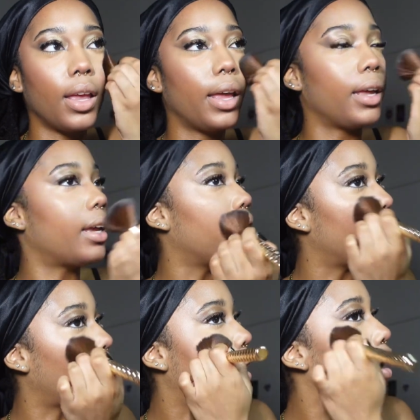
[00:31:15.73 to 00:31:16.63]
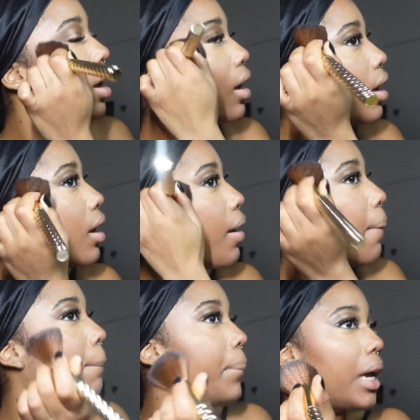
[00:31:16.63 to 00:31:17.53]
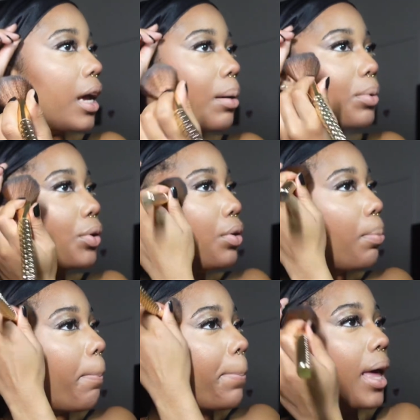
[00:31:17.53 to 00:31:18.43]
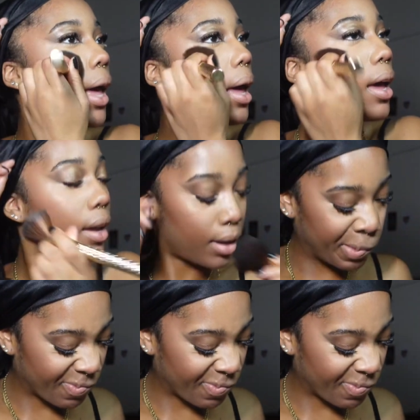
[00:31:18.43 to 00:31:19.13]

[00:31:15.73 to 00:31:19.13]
And get in my makeup bag.